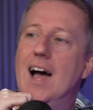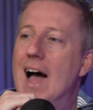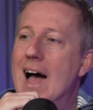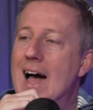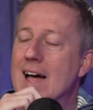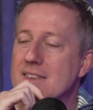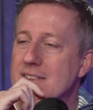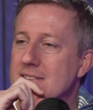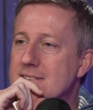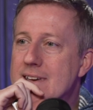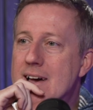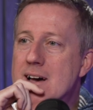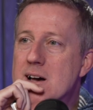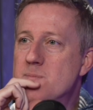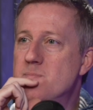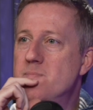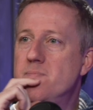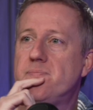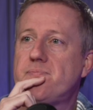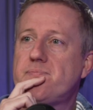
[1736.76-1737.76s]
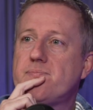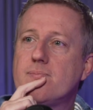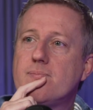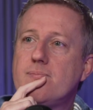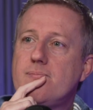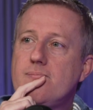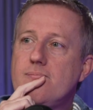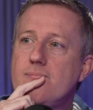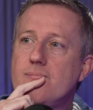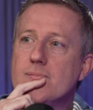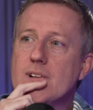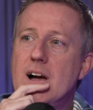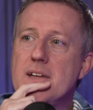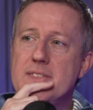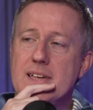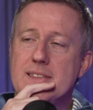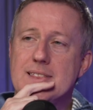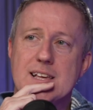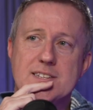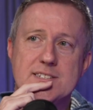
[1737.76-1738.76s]
And I
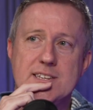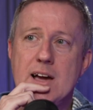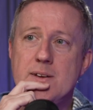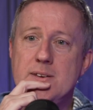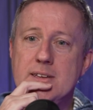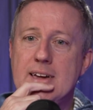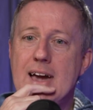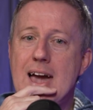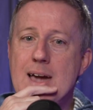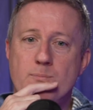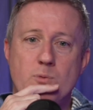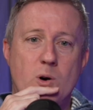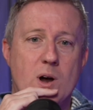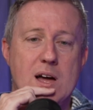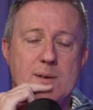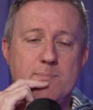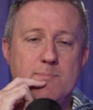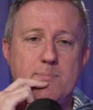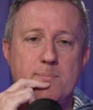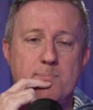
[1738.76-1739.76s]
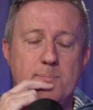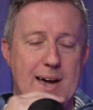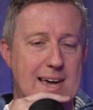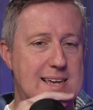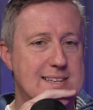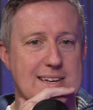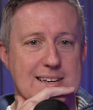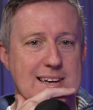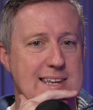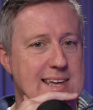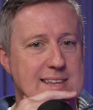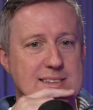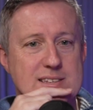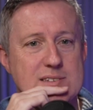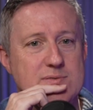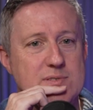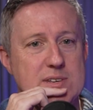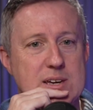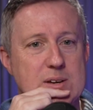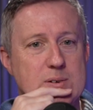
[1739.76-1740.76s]
think that's the only game where I basically
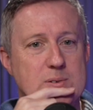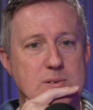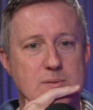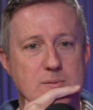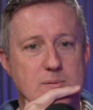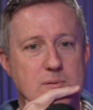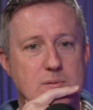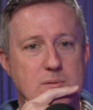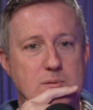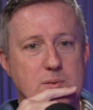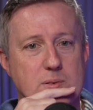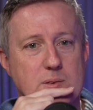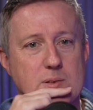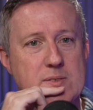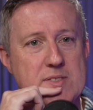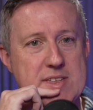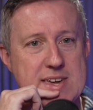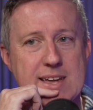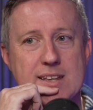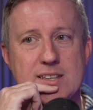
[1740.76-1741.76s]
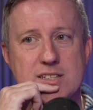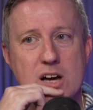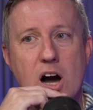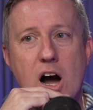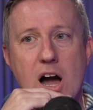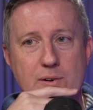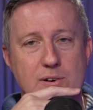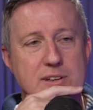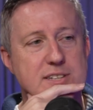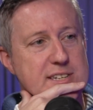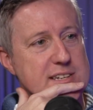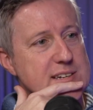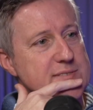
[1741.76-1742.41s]
interviewed the entirety